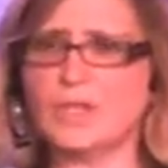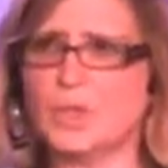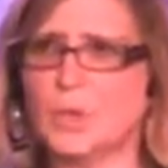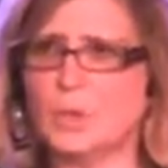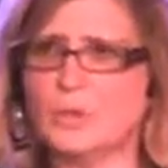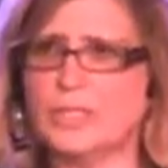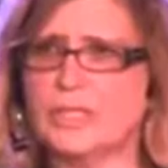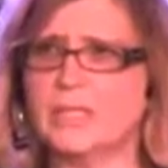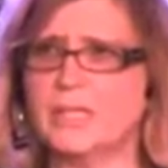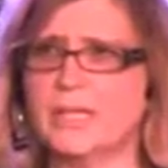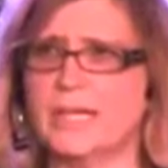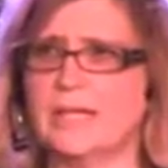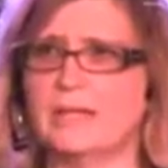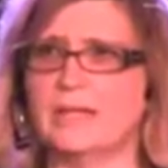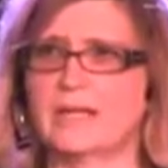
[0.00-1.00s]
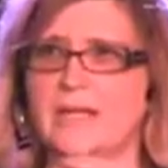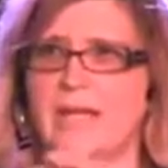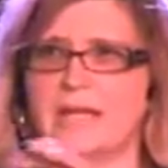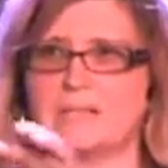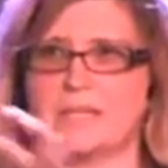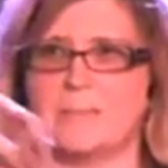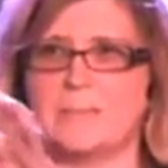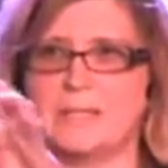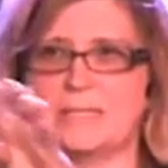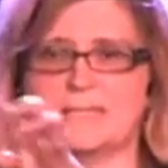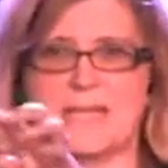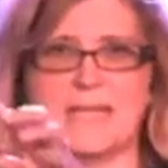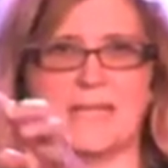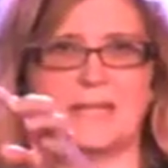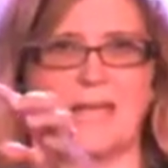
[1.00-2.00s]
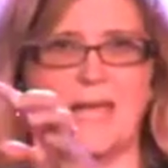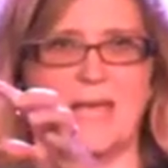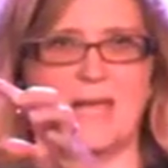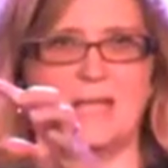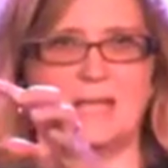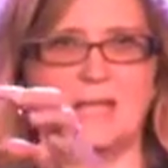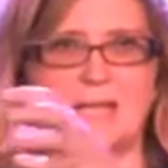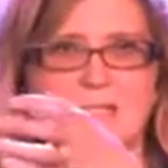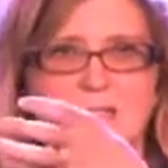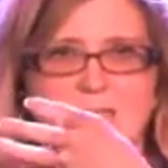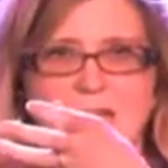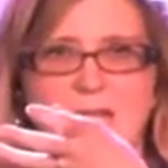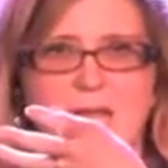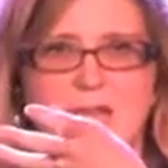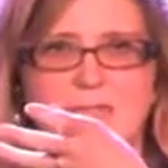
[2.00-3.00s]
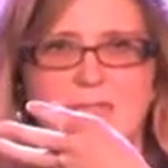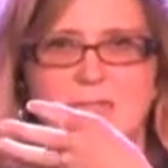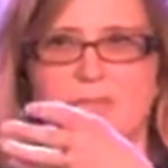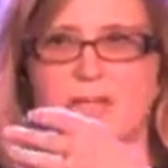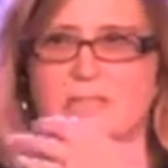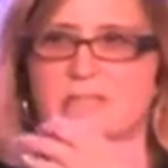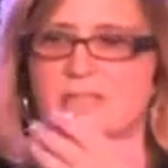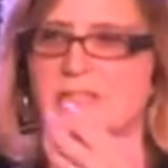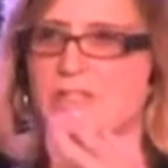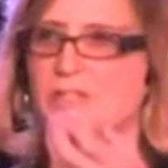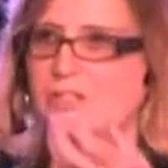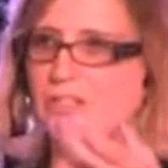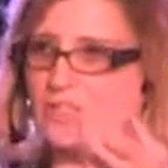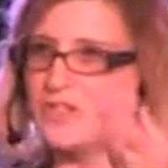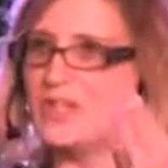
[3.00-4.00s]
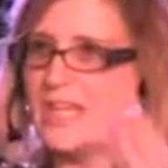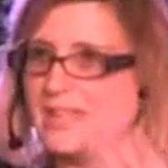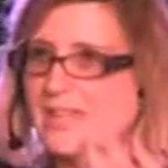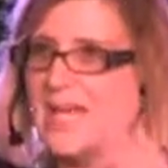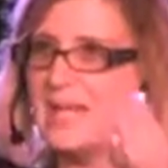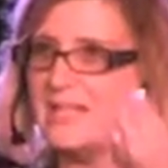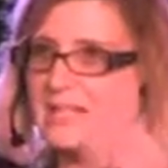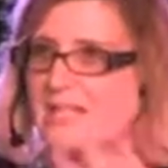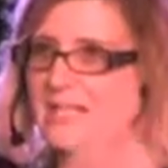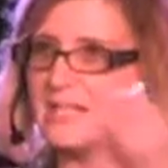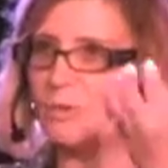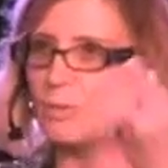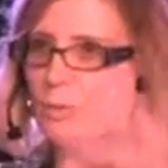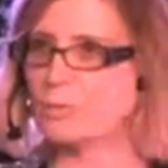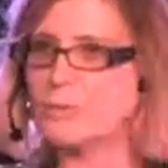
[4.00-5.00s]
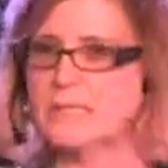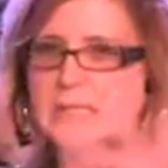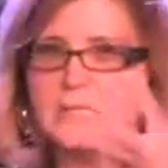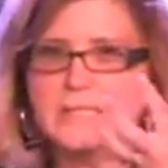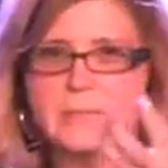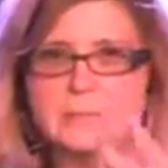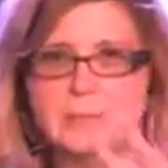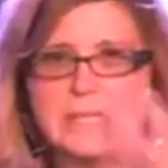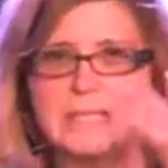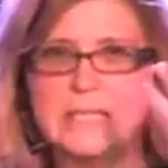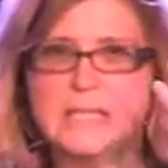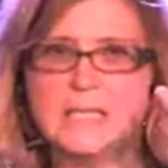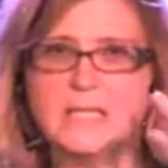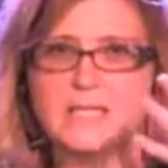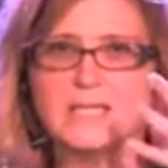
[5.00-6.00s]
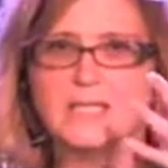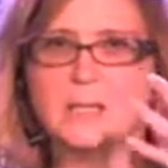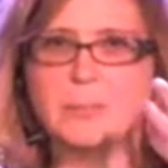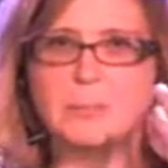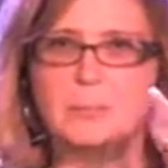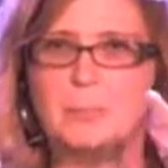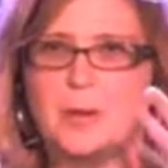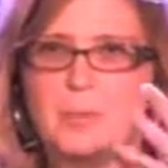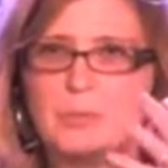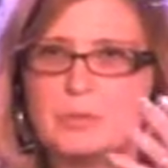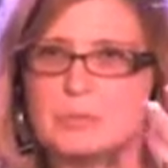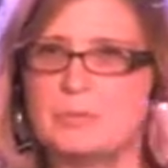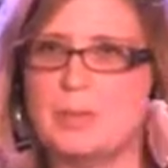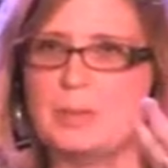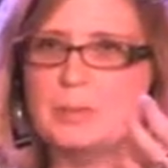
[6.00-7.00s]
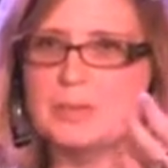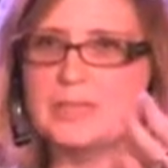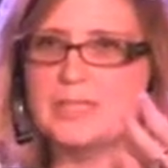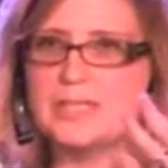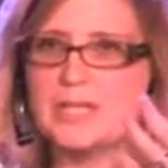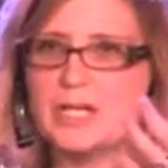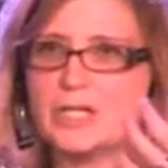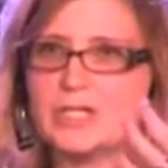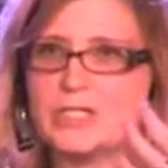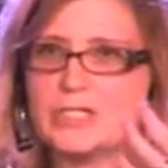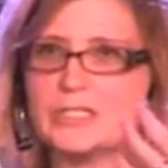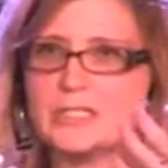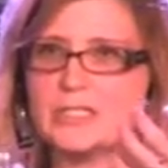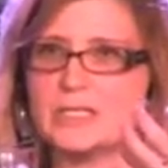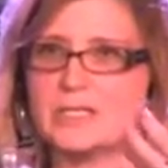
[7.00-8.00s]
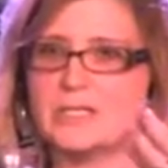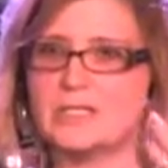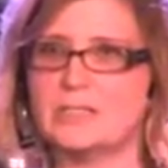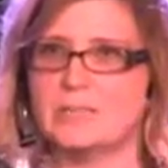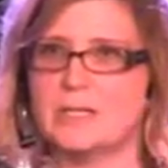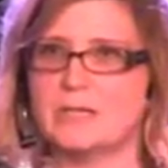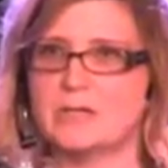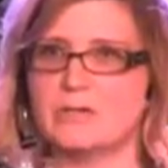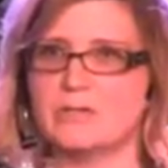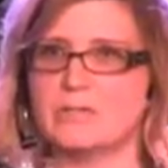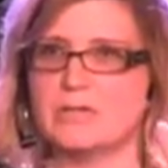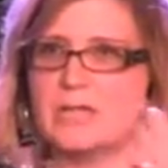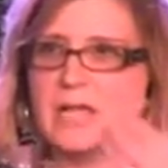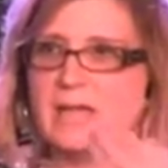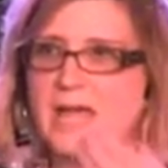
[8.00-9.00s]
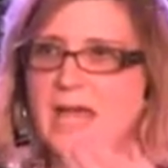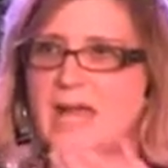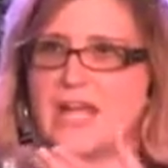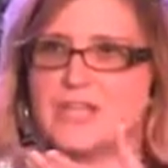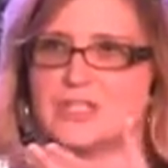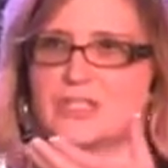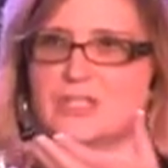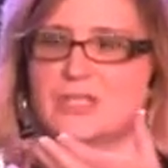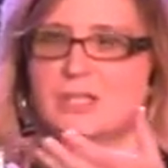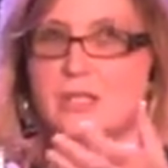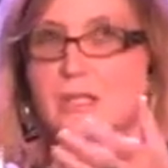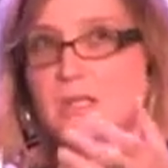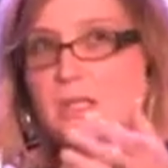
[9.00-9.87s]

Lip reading: golden, and then it has that big tan head. It has a lot of effervescence, and do you get that? It's like a really big, almost bubbly characteristic in these beers, and that actually,